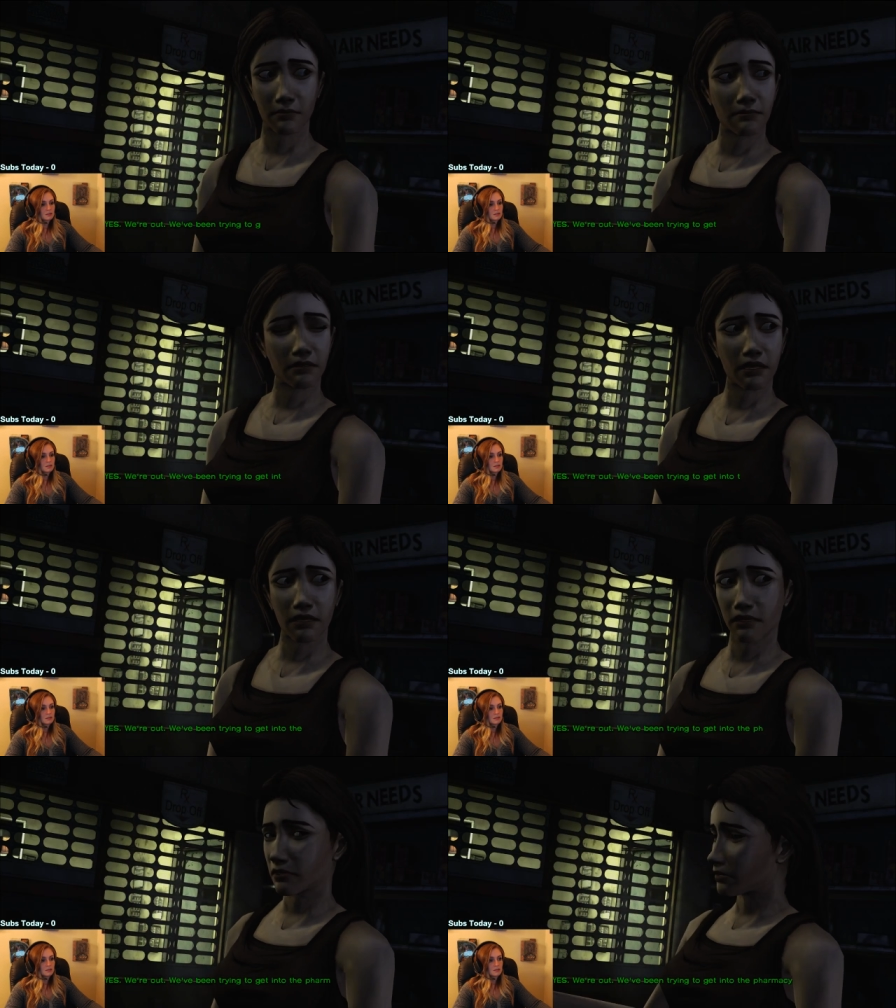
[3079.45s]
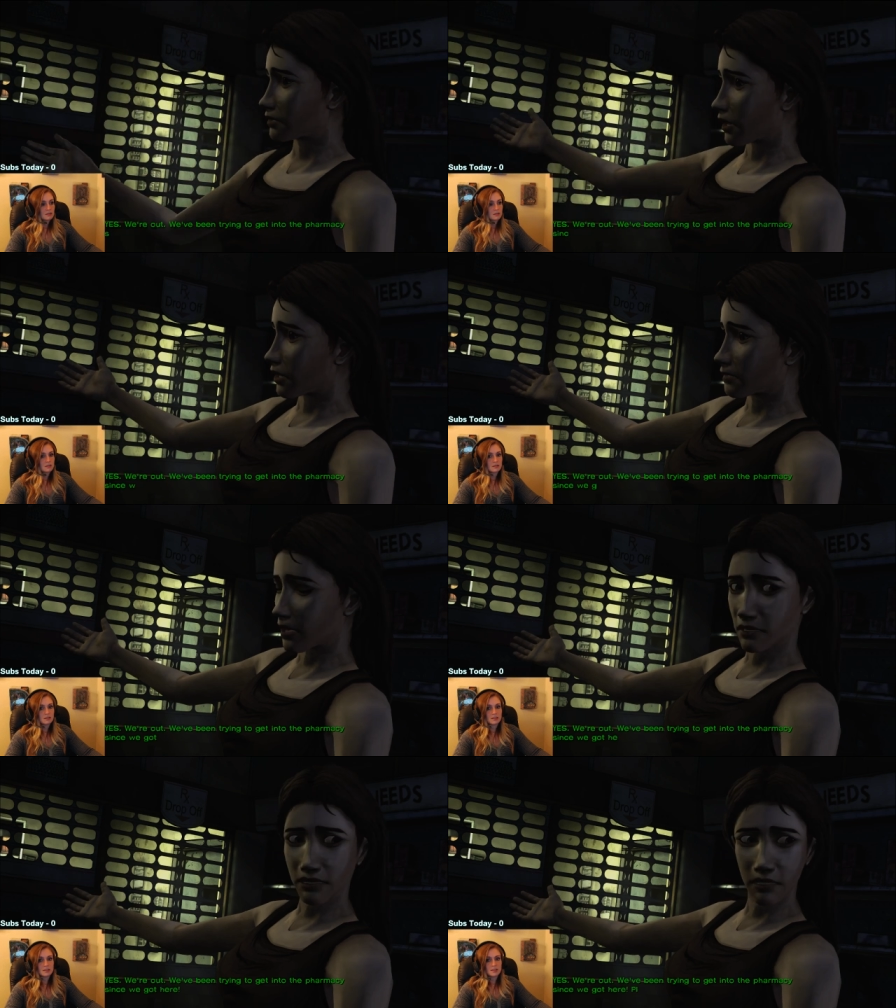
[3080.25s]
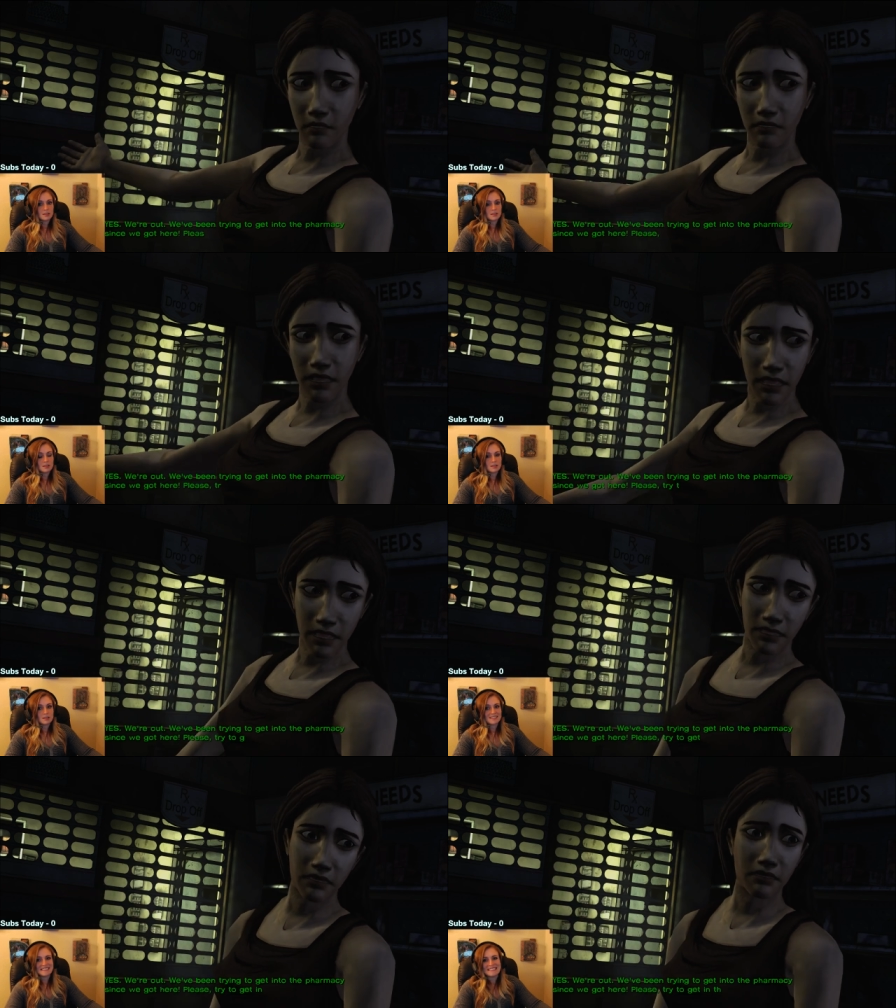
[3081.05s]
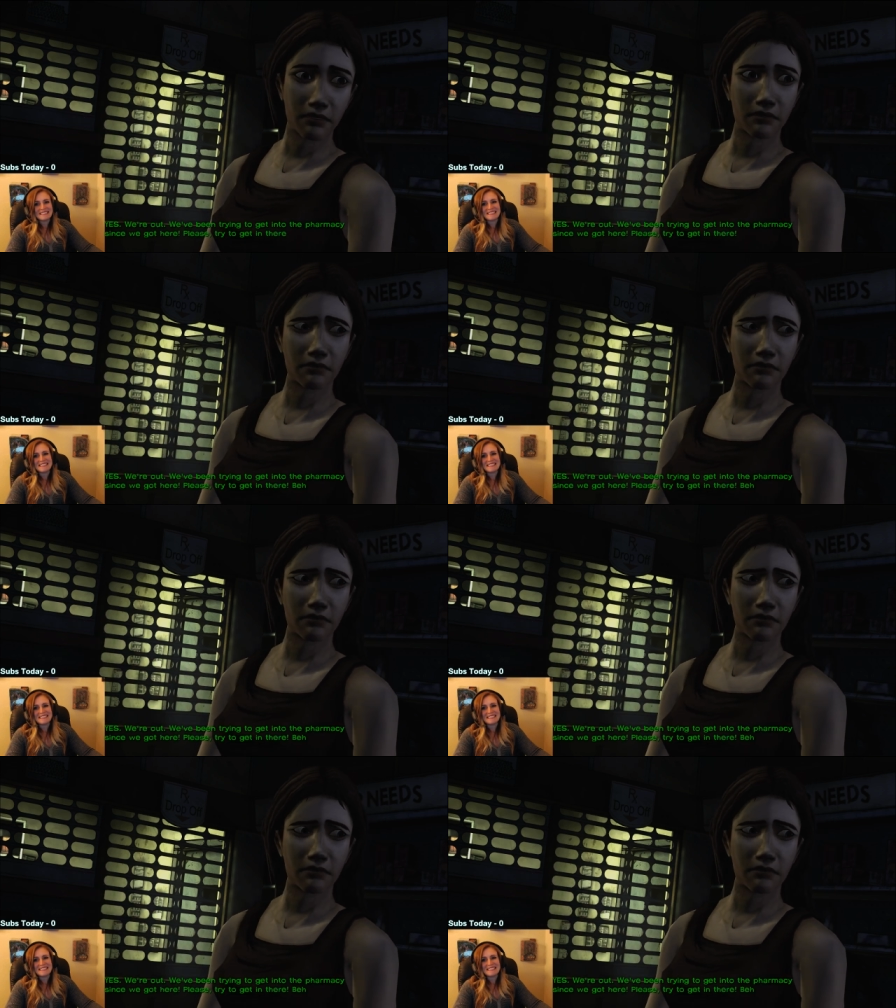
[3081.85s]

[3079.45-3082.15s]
We've been trying to get into the pharmacy since we got here.